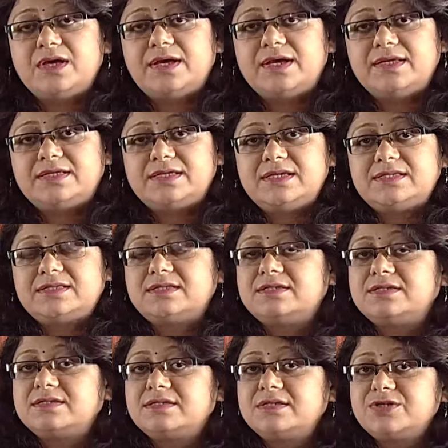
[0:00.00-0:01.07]
it is the
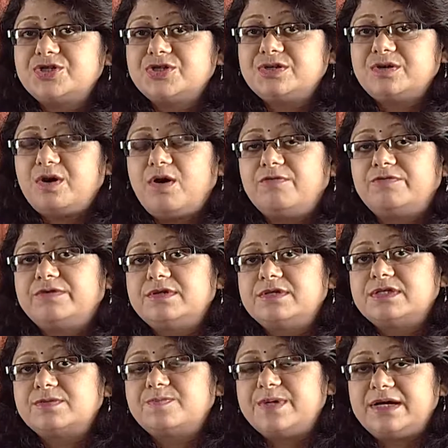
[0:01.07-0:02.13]
decision of the
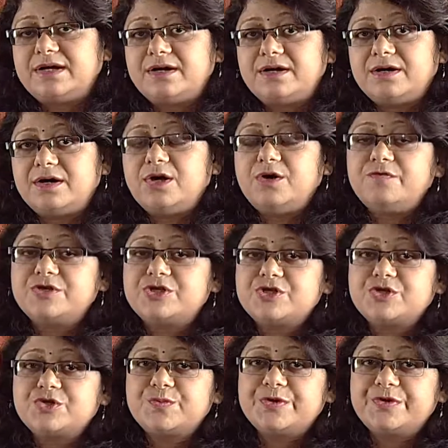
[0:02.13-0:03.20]
Speaker which
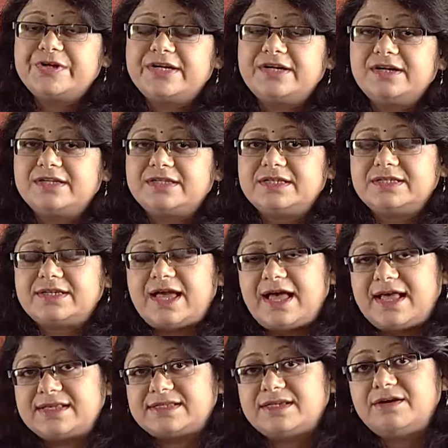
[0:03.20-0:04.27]
is to be regarded
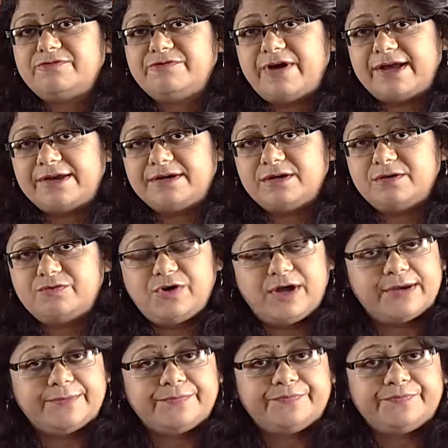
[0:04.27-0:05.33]
as a final one.